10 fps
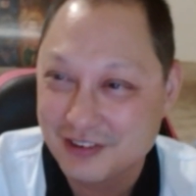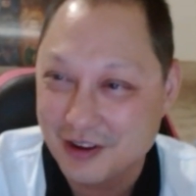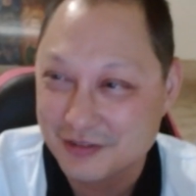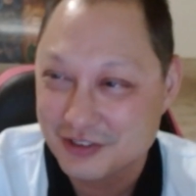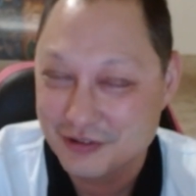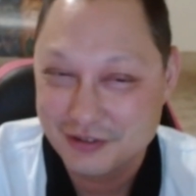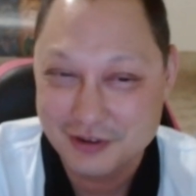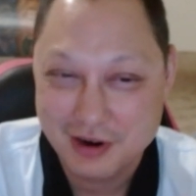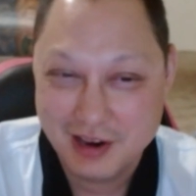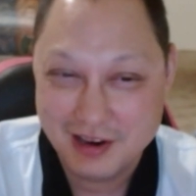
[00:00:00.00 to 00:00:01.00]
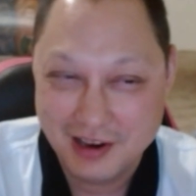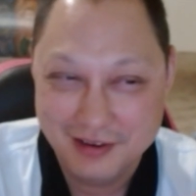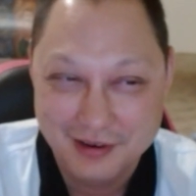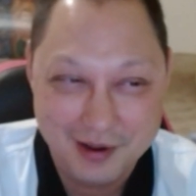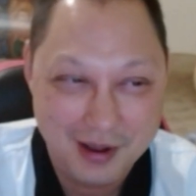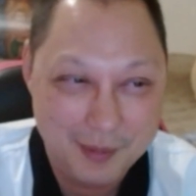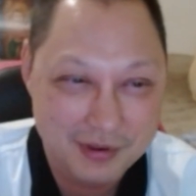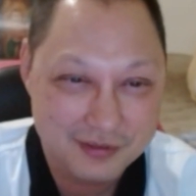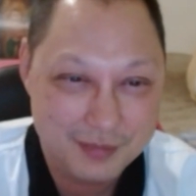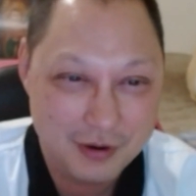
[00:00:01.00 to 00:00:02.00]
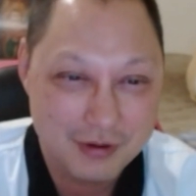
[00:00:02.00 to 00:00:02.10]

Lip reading: Shuster. I misspoke.